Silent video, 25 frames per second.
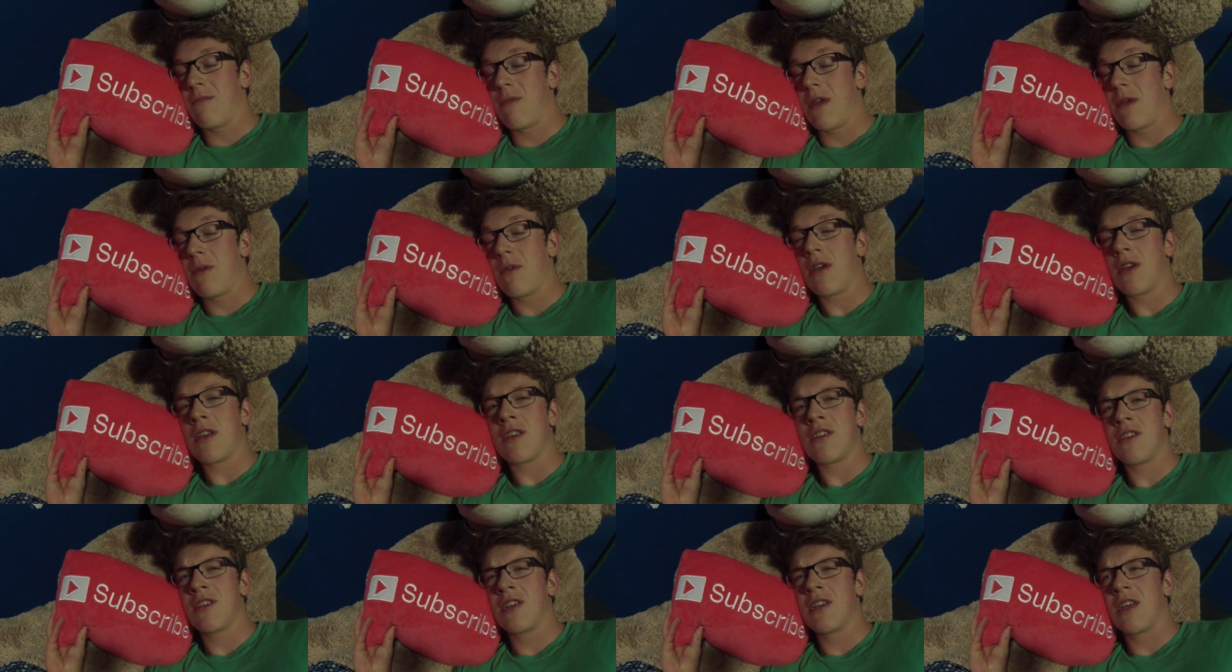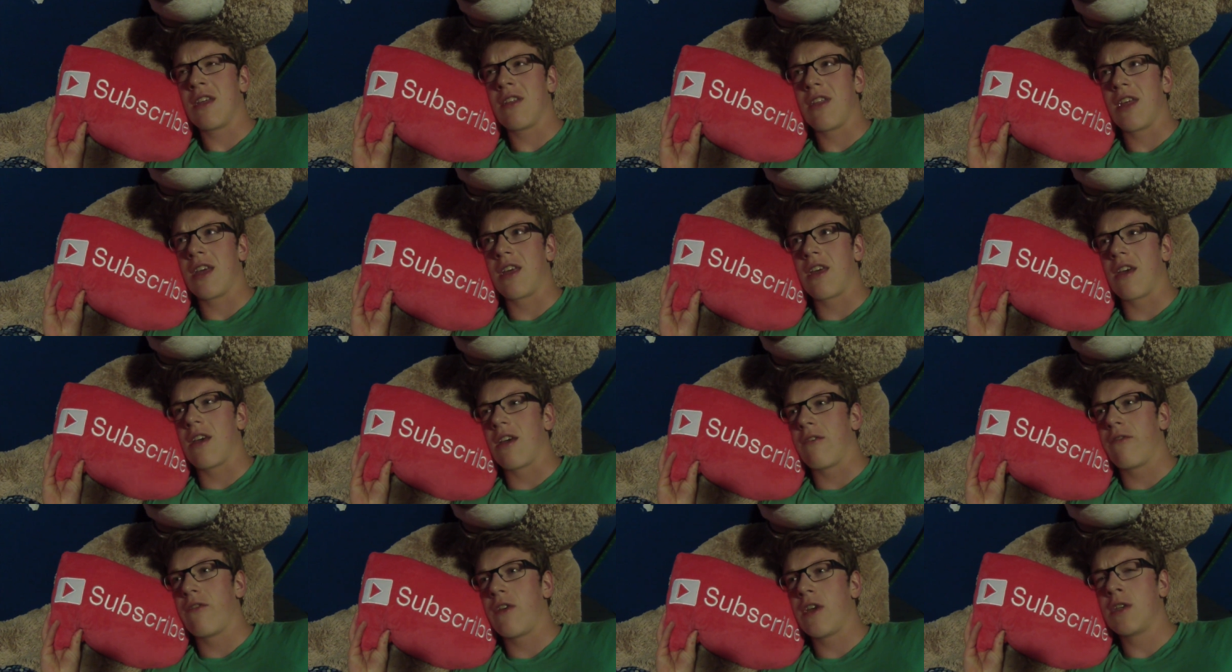maybe I should get like
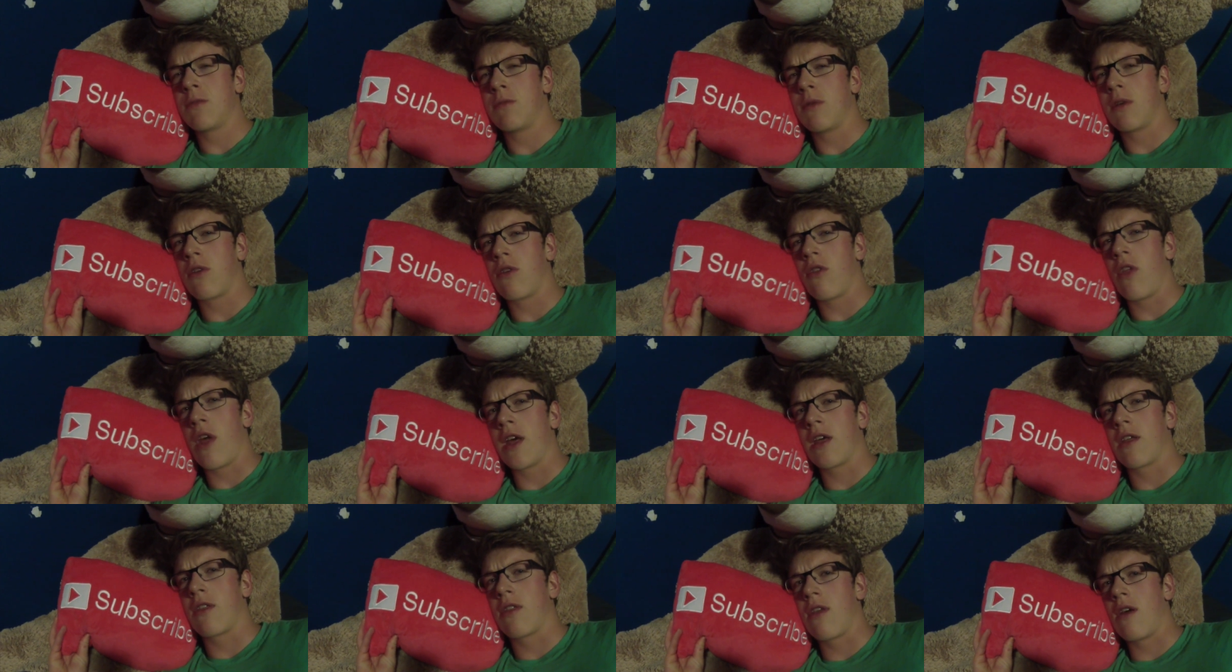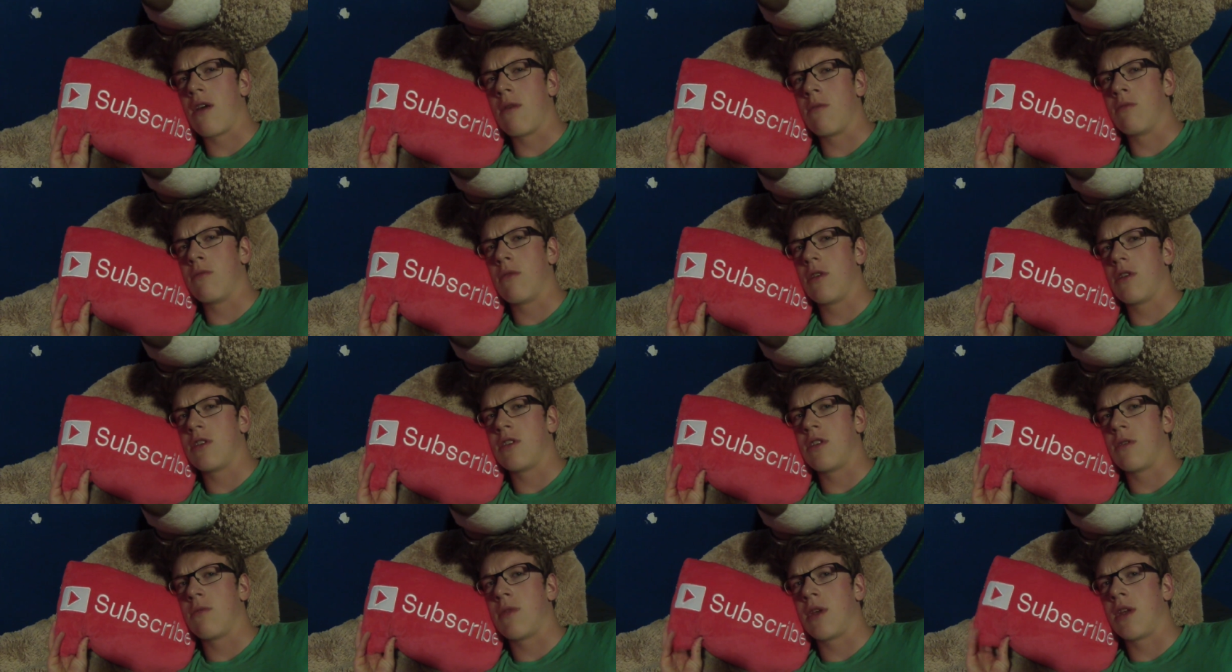a Facebook like thumb or
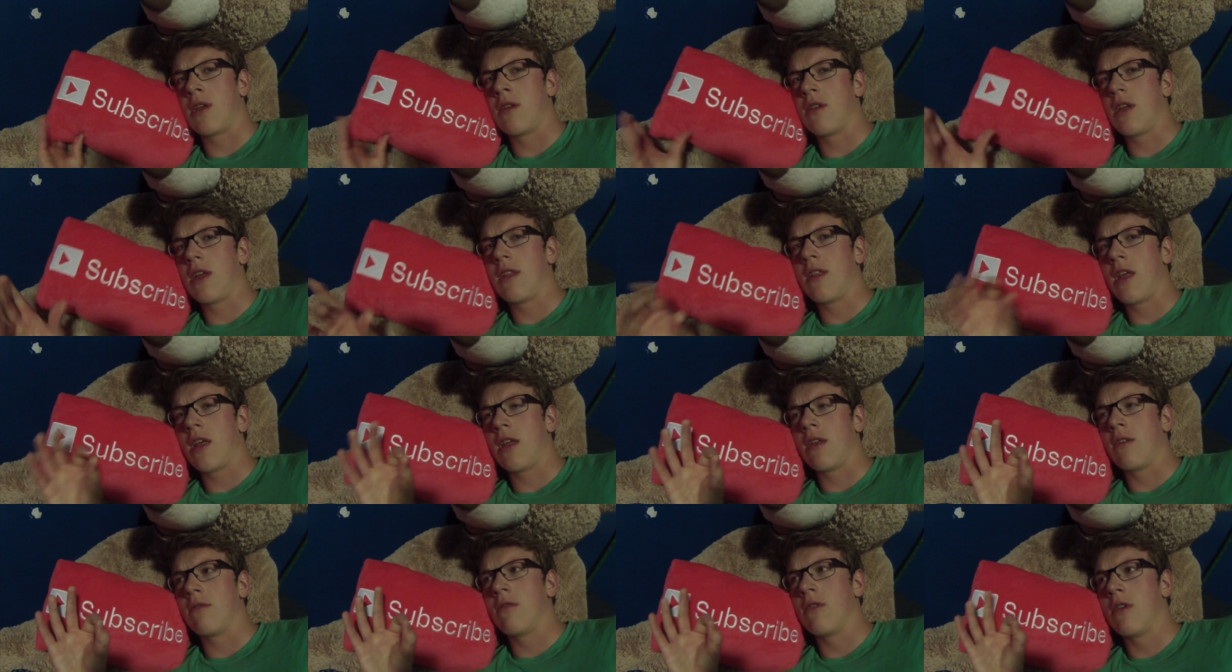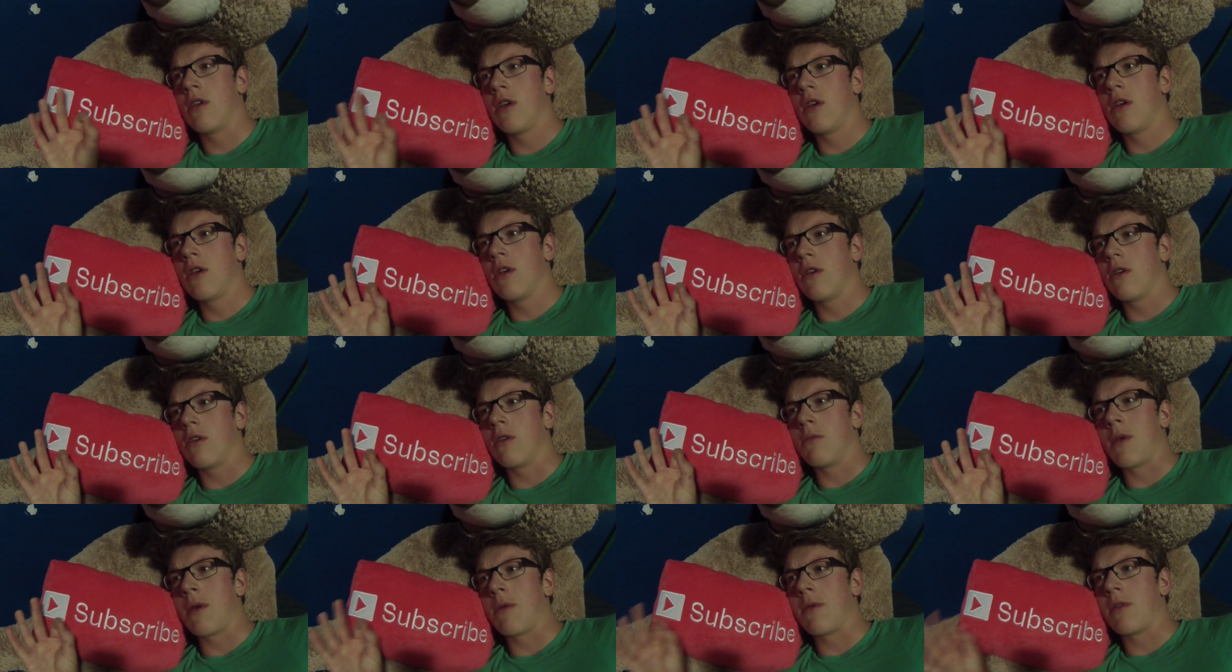something, and then,
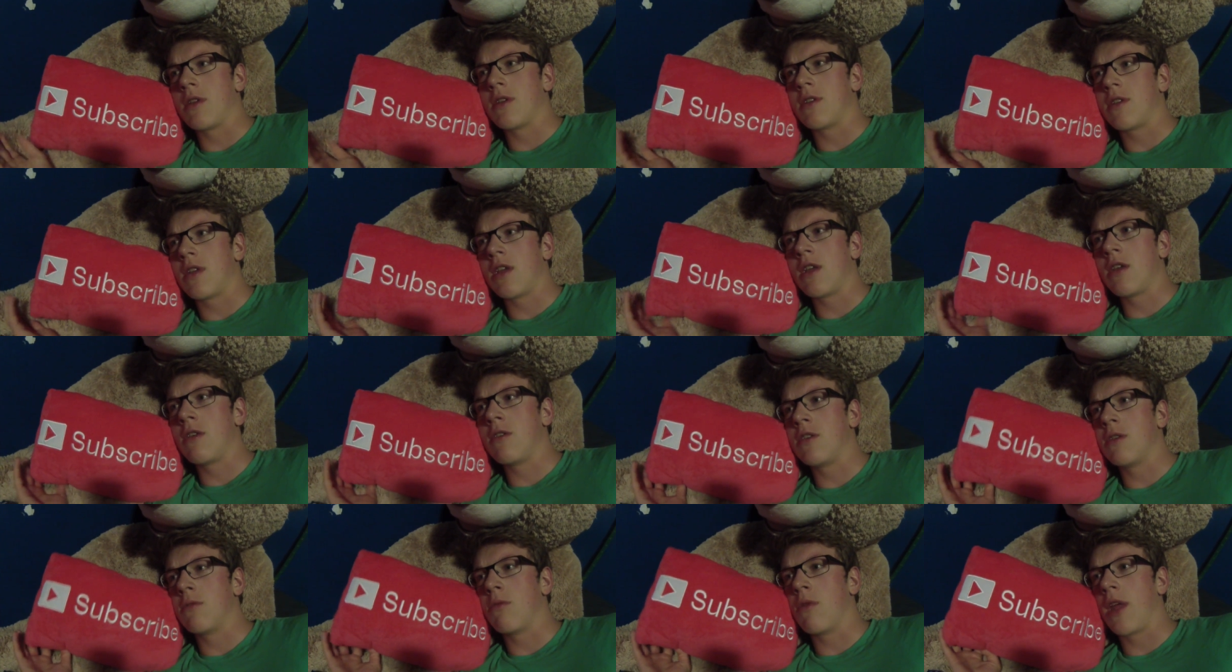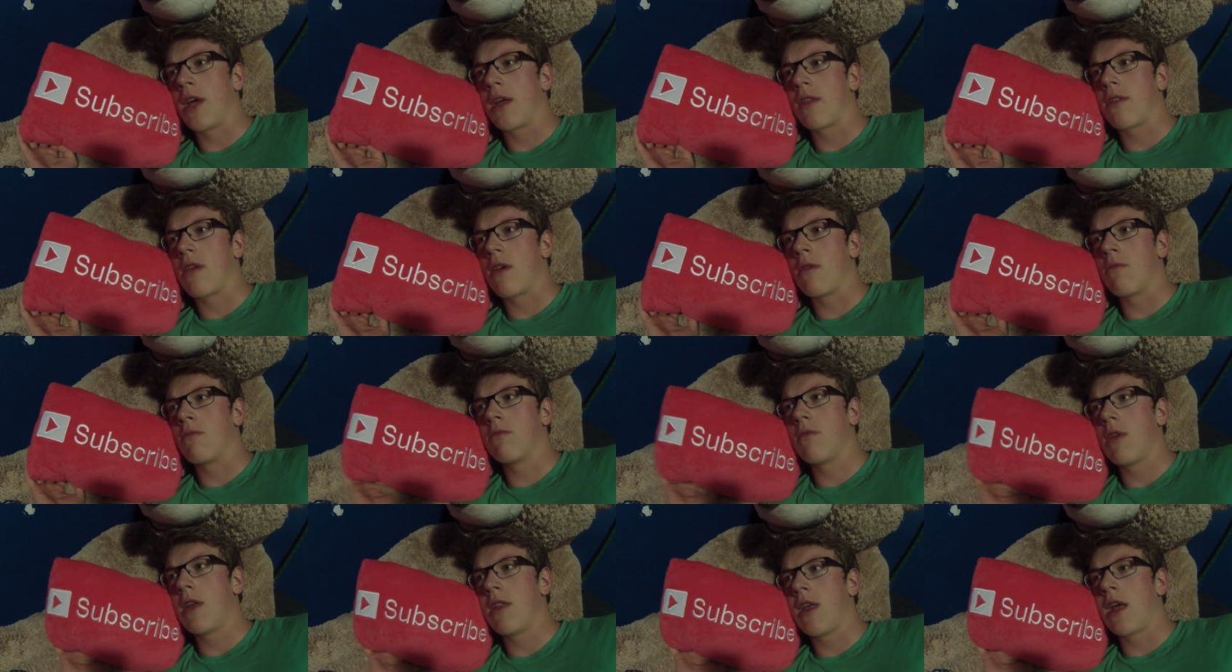or maybe just a YouTube like thumb,
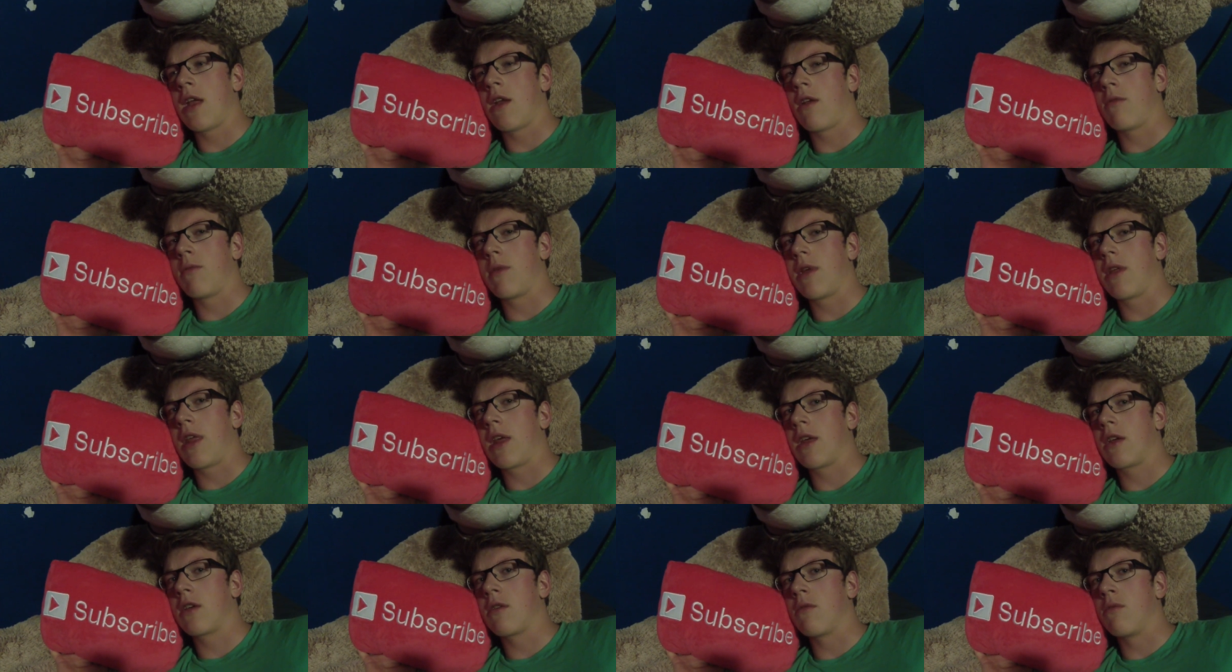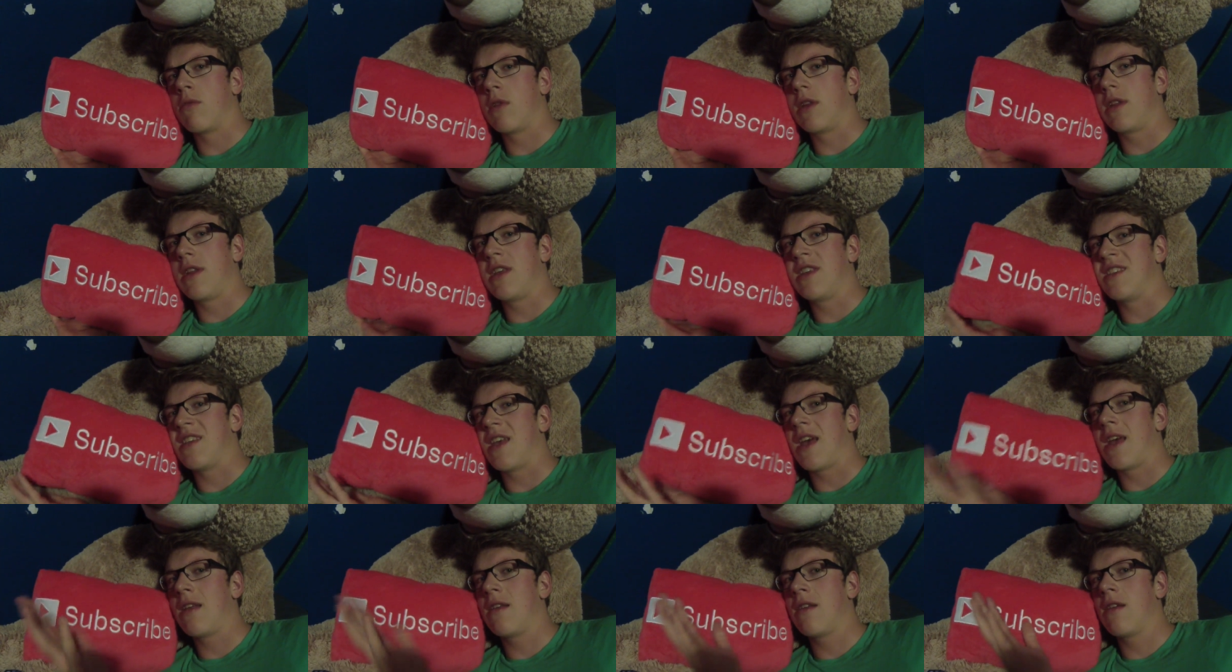and then I'll be like completely
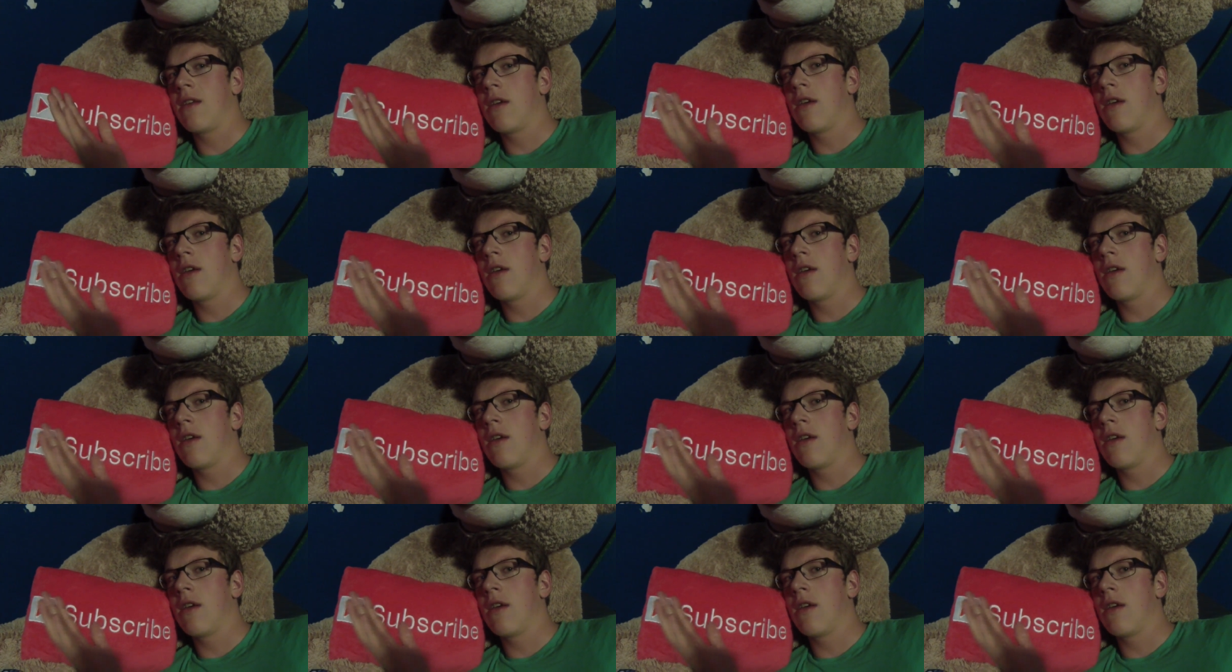set.